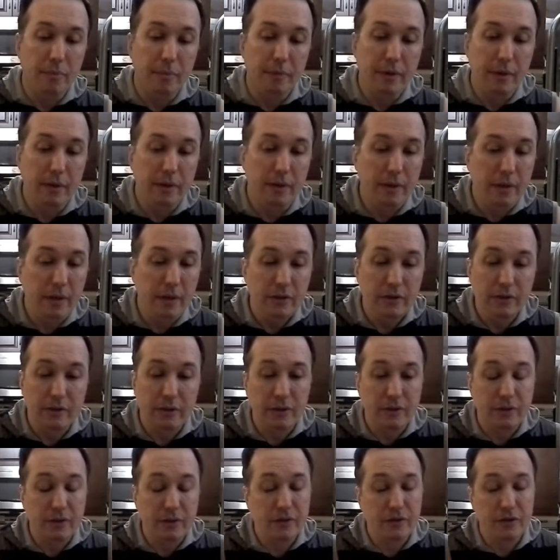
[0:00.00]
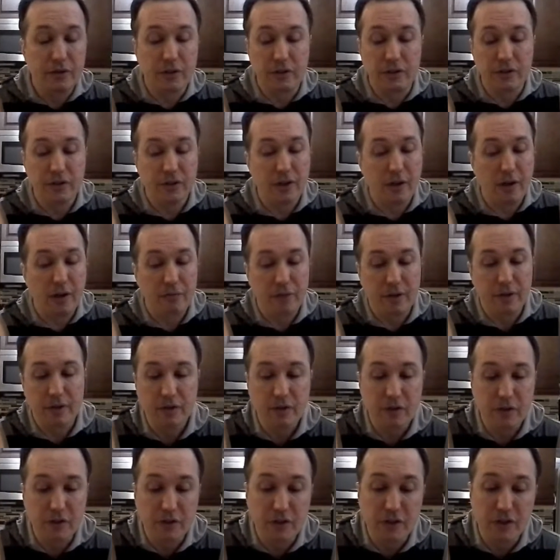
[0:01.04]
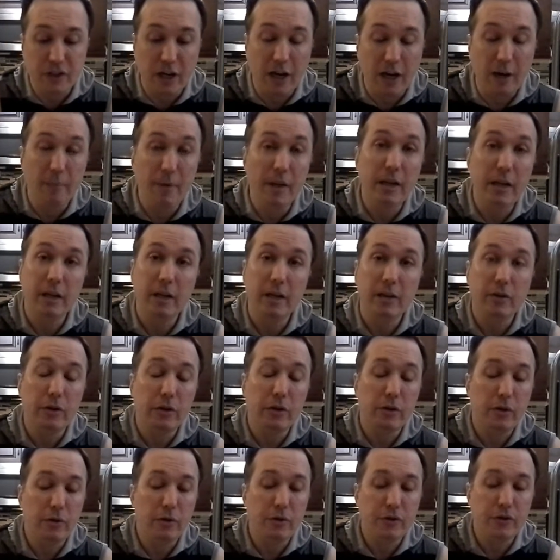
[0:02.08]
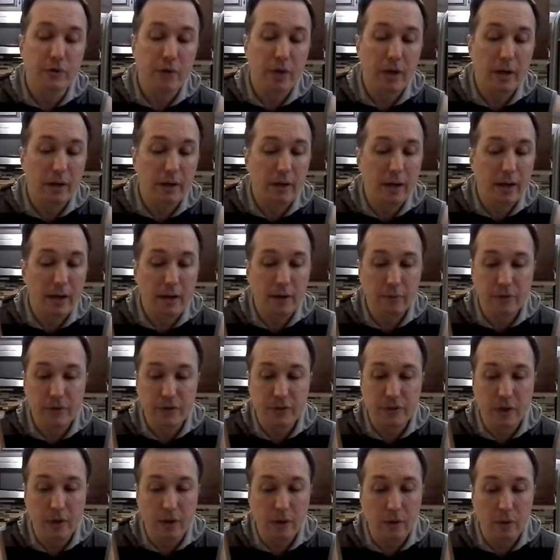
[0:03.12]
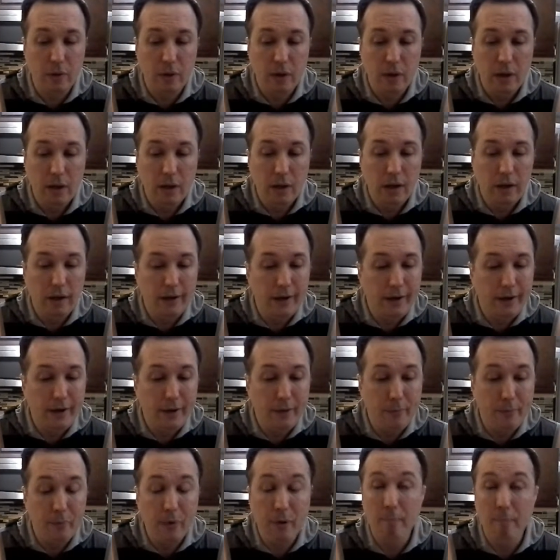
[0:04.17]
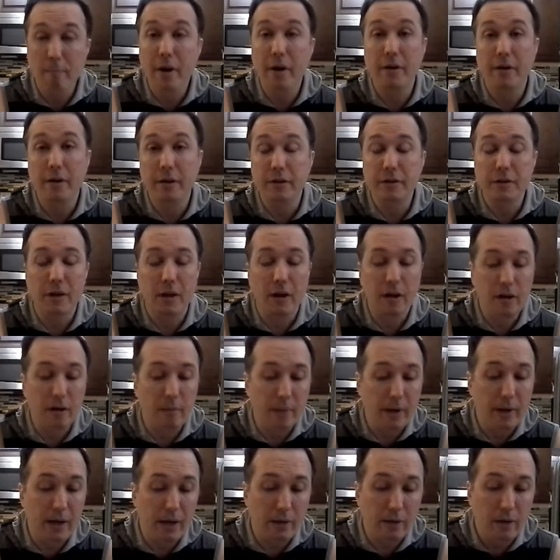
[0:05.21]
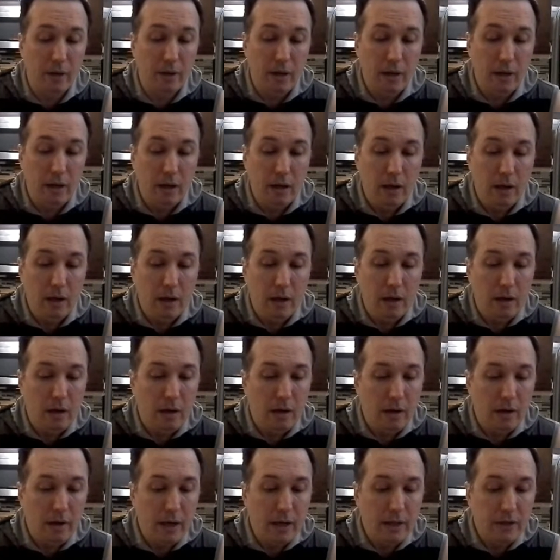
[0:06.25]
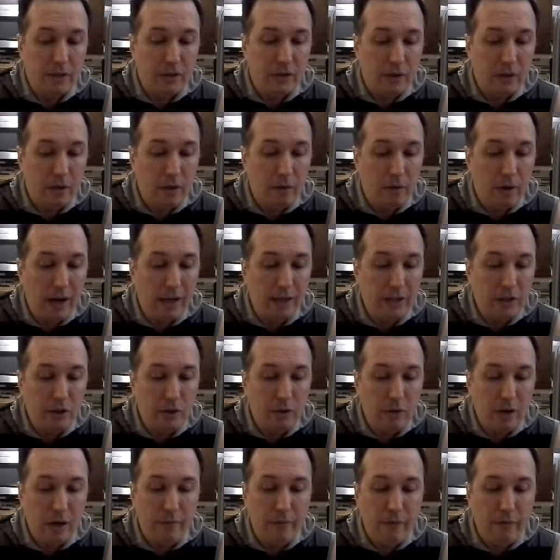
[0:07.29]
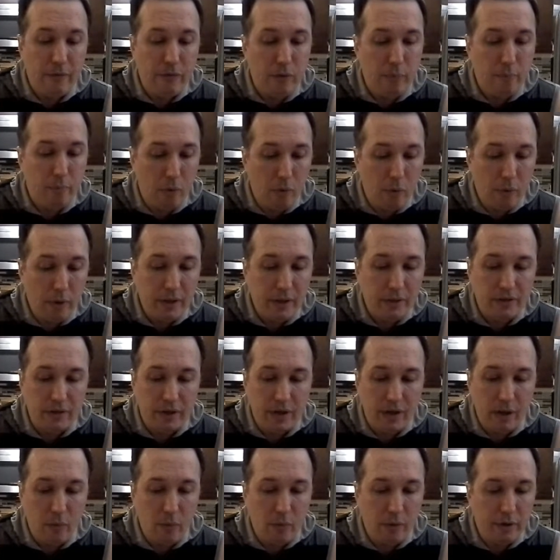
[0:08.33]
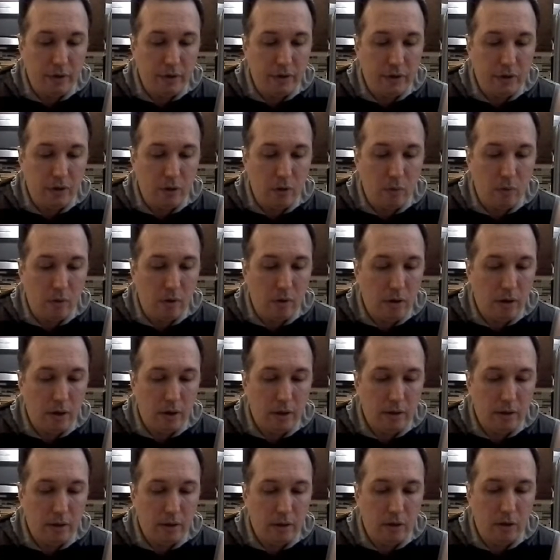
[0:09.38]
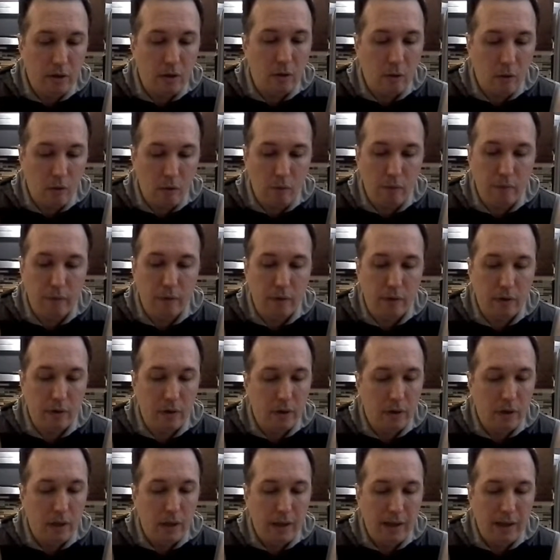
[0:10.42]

this is just stuff that's just dominating the news right now, so what better to talk about? All right, so I do have a few points that I wanted to go over,